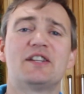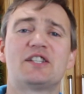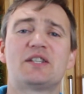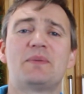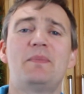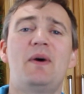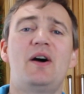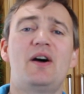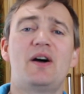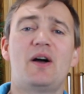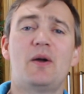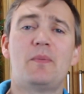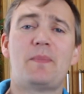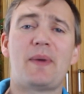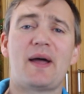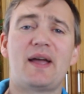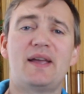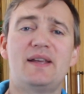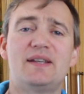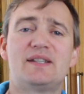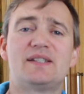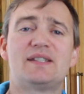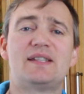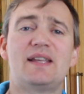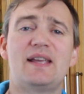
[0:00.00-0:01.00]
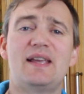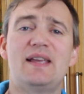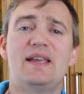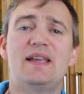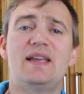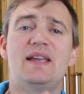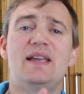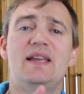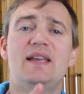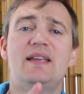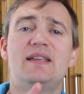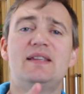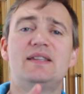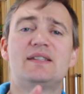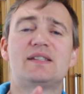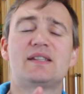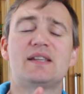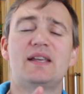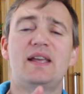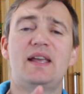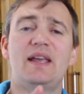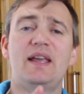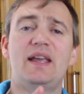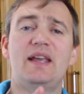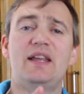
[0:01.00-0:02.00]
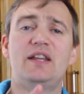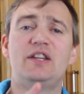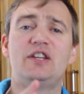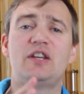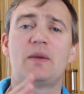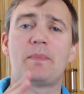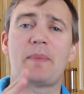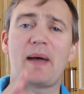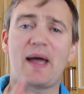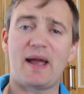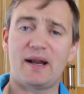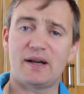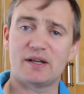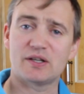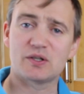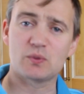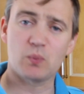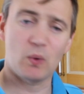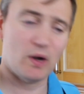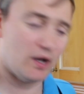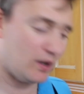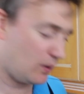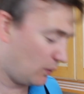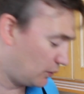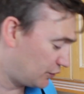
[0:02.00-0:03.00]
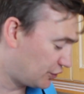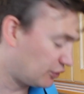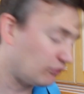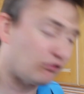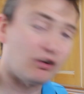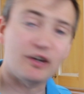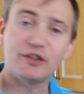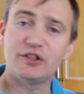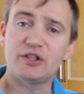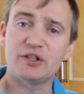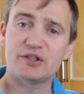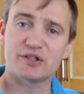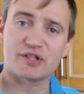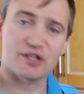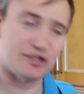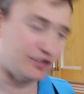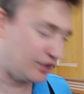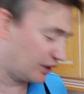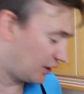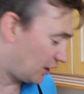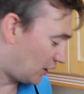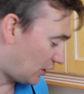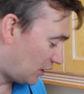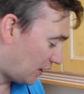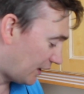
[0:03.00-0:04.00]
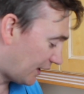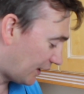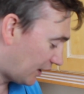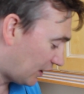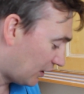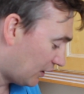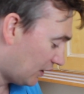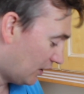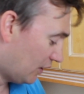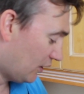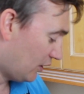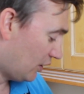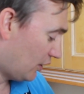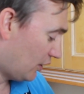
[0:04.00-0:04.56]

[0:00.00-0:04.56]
that the tomato paste is in your pan as well as your onions and your garlic,